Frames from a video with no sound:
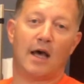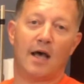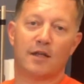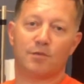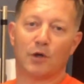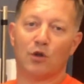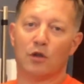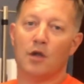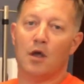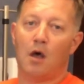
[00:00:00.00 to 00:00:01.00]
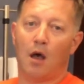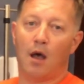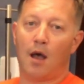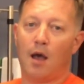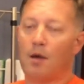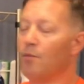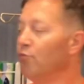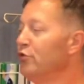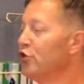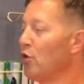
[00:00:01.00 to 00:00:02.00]
hospital
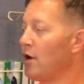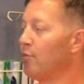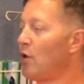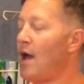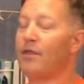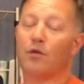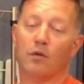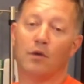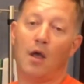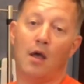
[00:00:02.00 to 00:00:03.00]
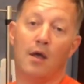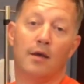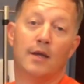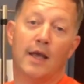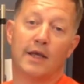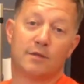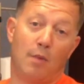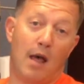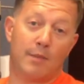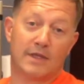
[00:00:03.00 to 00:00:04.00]
short of breath. His
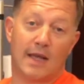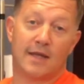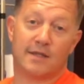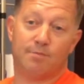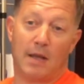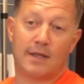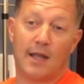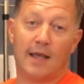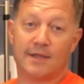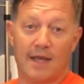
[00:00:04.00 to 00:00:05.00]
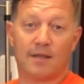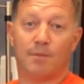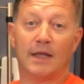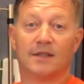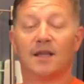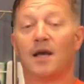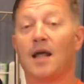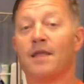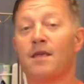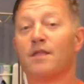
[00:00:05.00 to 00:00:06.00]
mom is at the bedside,
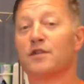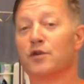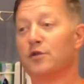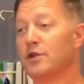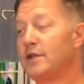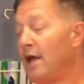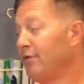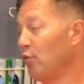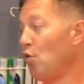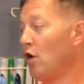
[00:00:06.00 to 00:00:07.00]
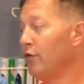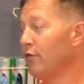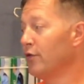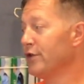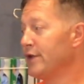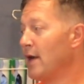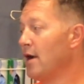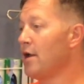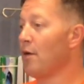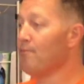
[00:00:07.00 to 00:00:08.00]
and then the students have to walk through the
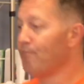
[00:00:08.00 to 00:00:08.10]
scenario.